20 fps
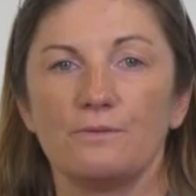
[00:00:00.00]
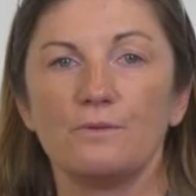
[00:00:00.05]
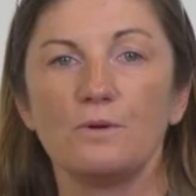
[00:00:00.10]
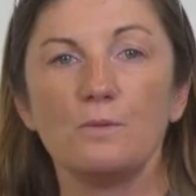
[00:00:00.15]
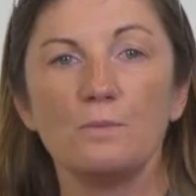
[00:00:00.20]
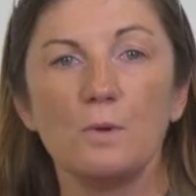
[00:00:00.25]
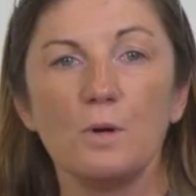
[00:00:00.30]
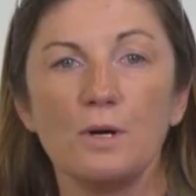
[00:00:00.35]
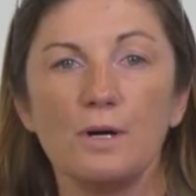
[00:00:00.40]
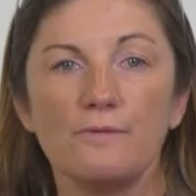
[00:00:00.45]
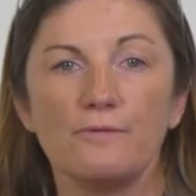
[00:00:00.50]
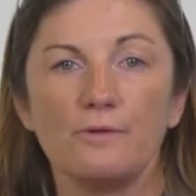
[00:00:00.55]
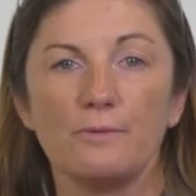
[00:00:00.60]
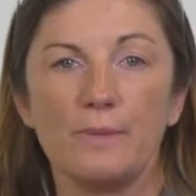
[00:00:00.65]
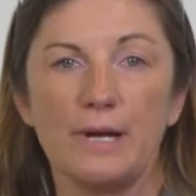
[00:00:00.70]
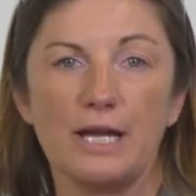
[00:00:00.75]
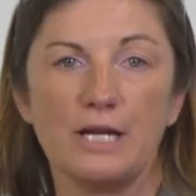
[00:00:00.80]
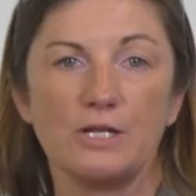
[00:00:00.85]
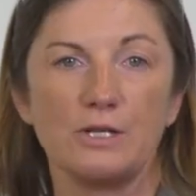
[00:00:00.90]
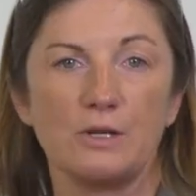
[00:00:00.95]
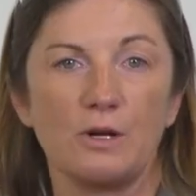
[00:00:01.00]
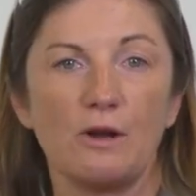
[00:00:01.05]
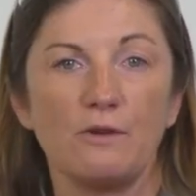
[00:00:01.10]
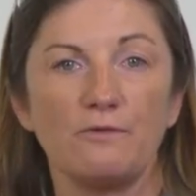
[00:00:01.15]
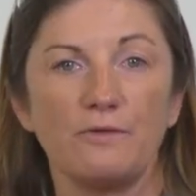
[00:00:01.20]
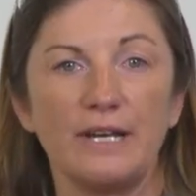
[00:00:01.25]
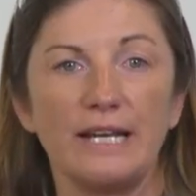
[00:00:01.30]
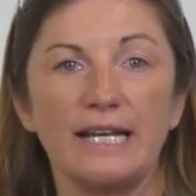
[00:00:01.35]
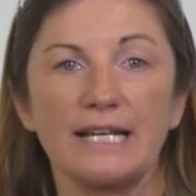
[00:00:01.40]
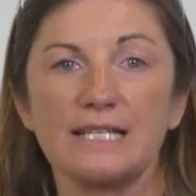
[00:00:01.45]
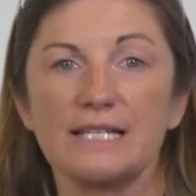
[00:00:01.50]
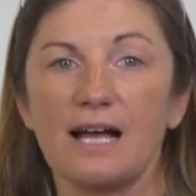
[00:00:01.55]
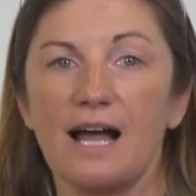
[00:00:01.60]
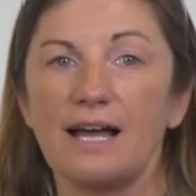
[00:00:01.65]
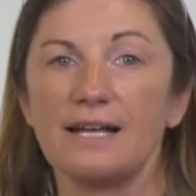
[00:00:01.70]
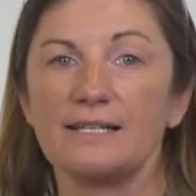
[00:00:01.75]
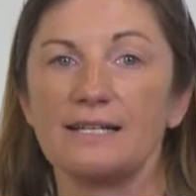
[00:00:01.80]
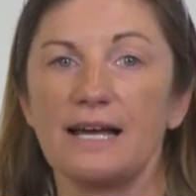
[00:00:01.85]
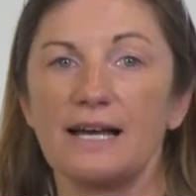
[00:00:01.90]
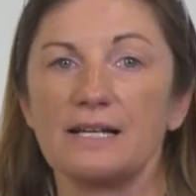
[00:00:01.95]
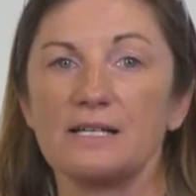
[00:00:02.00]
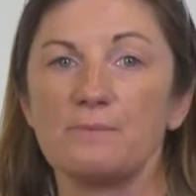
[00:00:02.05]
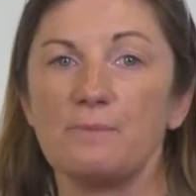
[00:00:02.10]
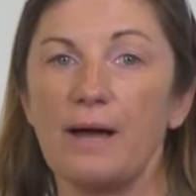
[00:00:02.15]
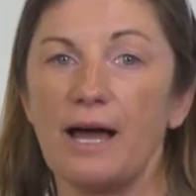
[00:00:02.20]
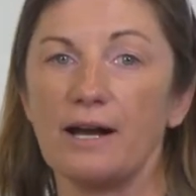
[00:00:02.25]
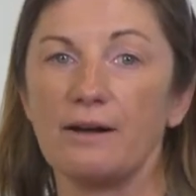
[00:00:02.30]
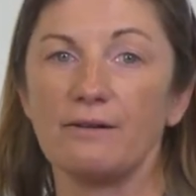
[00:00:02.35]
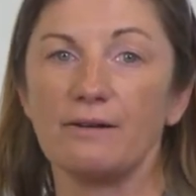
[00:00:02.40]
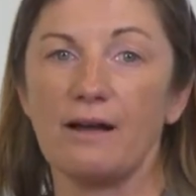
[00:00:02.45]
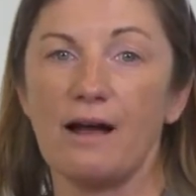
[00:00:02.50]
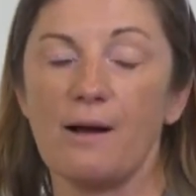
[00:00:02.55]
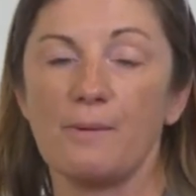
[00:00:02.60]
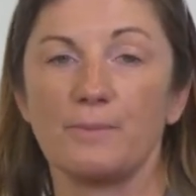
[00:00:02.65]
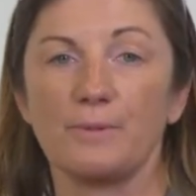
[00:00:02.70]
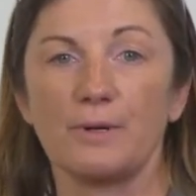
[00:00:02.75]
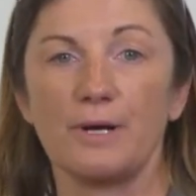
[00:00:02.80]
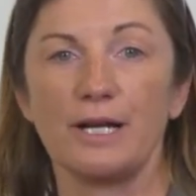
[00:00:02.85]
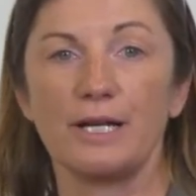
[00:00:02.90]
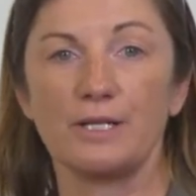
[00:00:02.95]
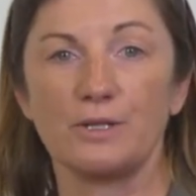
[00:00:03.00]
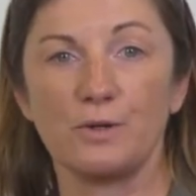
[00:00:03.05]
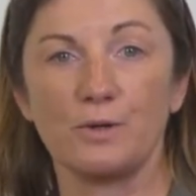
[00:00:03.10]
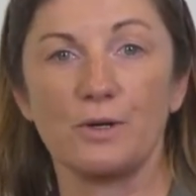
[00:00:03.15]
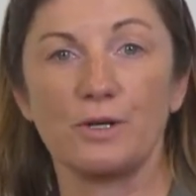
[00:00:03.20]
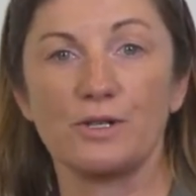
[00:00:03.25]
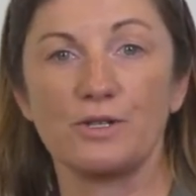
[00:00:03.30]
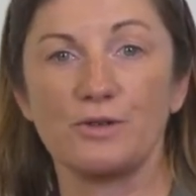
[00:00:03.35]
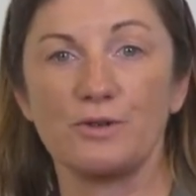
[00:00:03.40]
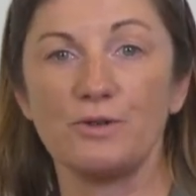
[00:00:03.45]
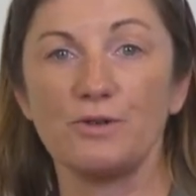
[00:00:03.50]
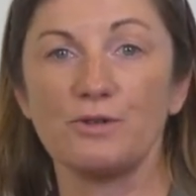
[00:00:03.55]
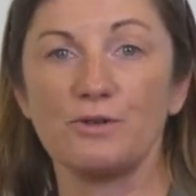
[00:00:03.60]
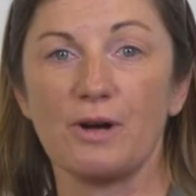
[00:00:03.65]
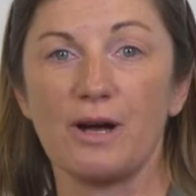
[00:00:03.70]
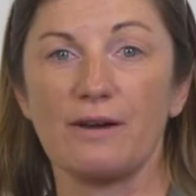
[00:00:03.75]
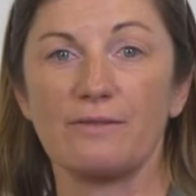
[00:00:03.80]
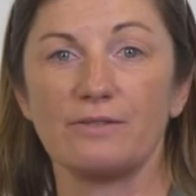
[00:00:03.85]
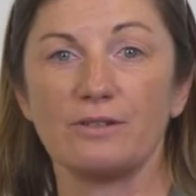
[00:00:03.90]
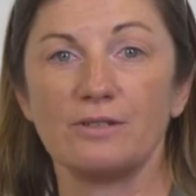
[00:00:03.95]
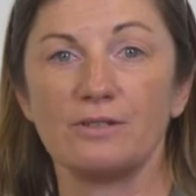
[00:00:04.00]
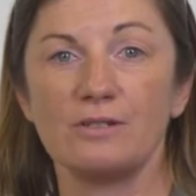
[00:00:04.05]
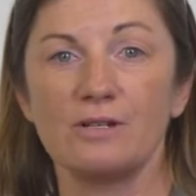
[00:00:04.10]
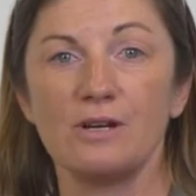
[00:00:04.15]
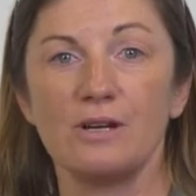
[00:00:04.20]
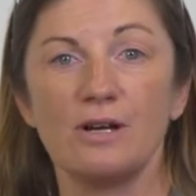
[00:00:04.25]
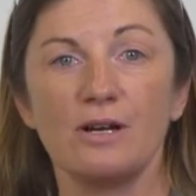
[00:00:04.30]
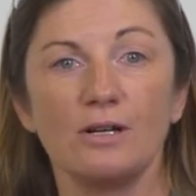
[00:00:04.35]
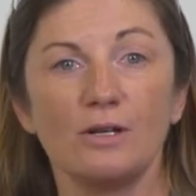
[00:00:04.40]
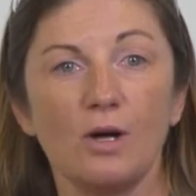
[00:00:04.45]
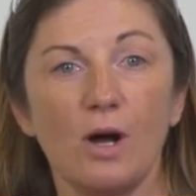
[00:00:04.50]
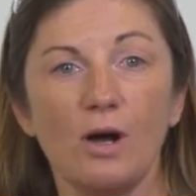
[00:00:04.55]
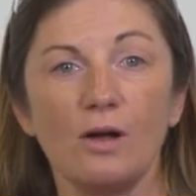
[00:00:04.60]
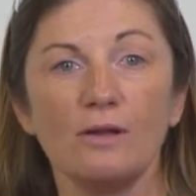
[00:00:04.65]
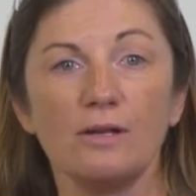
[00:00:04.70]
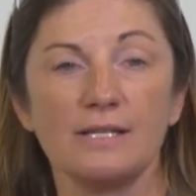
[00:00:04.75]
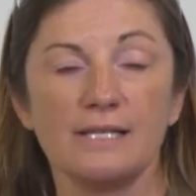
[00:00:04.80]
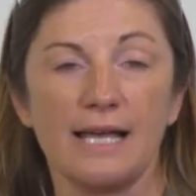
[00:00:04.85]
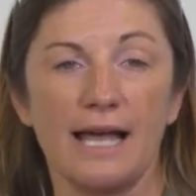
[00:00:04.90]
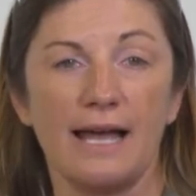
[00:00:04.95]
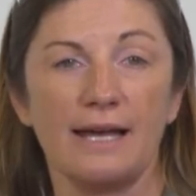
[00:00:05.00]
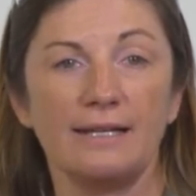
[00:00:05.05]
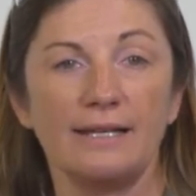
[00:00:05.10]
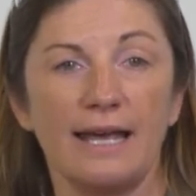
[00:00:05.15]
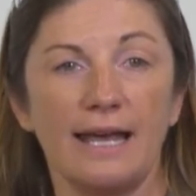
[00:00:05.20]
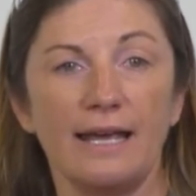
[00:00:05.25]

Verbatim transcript: For more information on Phoenix Contact's battery-operated torque screwdriver, call us at